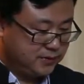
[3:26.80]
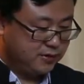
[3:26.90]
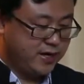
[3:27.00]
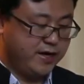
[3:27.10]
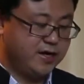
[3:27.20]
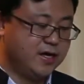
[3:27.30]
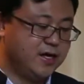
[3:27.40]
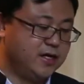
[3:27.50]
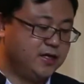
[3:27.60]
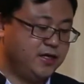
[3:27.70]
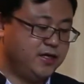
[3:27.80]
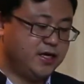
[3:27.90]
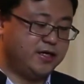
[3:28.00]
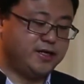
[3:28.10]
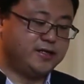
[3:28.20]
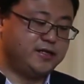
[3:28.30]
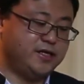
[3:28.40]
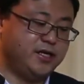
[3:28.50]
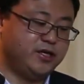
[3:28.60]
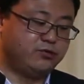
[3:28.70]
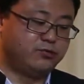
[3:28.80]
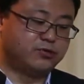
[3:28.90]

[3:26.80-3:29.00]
okay, it is in